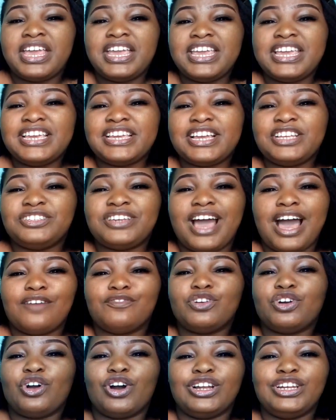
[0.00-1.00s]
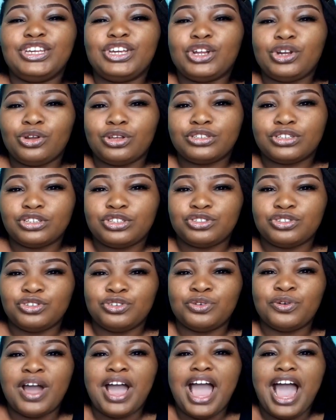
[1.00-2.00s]
in case you have a colleague closer to
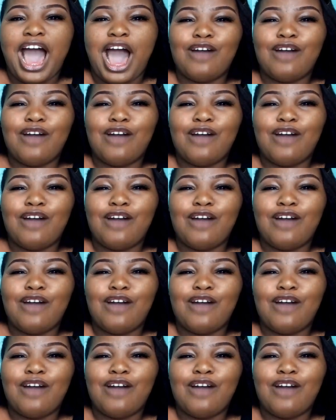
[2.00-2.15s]
you,